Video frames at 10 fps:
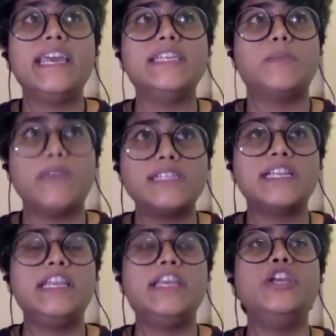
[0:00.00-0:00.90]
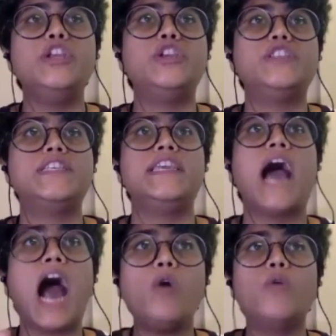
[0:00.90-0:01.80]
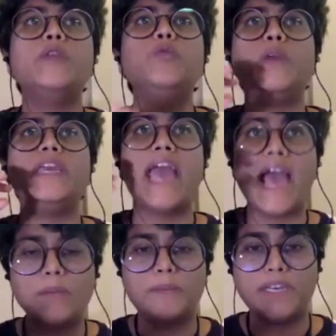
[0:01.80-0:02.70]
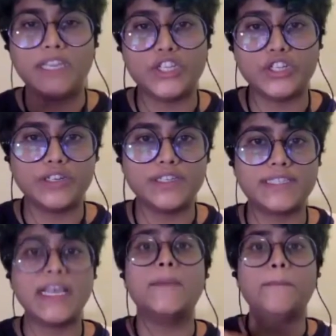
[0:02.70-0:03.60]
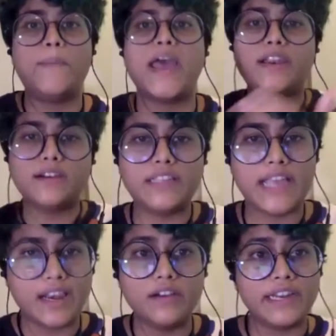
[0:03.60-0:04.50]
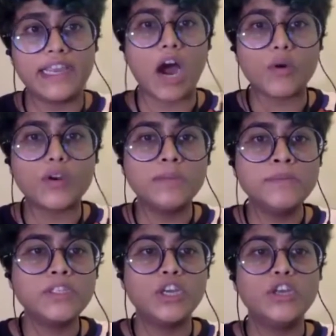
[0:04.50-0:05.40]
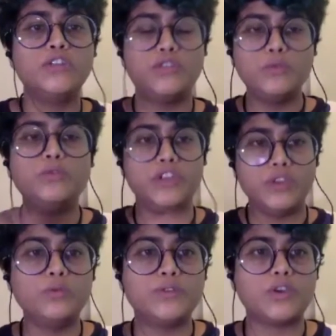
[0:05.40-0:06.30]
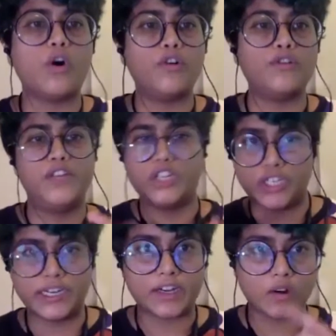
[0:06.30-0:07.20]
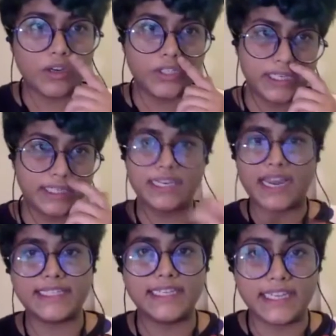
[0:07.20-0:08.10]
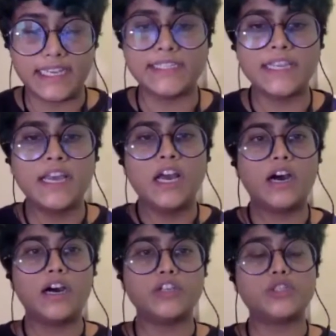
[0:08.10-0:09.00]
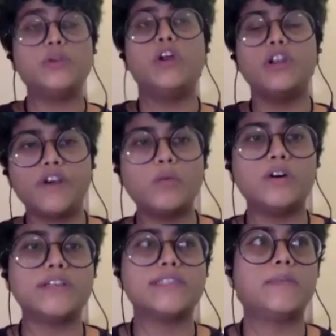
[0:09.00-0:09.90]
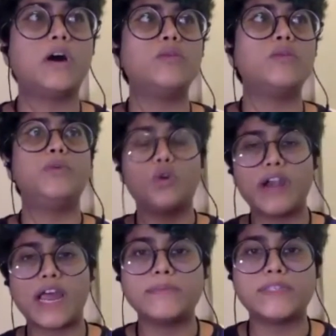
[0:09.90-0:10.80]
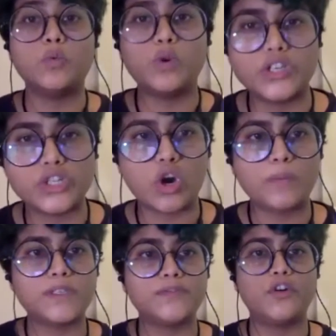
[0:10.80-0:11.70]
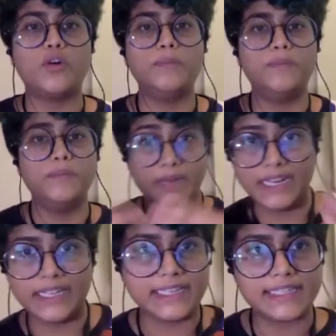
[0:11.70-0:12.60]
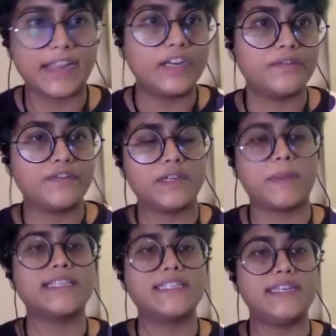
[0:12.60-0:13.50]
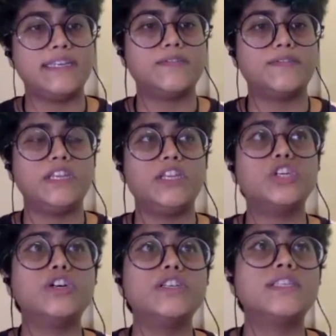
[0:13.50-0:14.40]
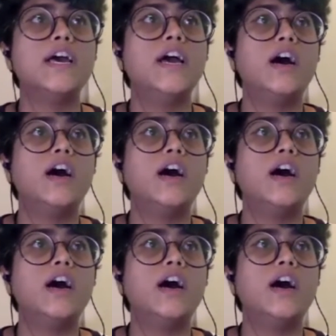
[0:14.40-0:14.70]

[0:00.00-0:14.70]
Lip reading: is basically to see how can we help teachers better their learning outcomes through the use of digital technologies and ICTs. So a lot of our work is about programs and workshops for building these kind of capacities for teachers,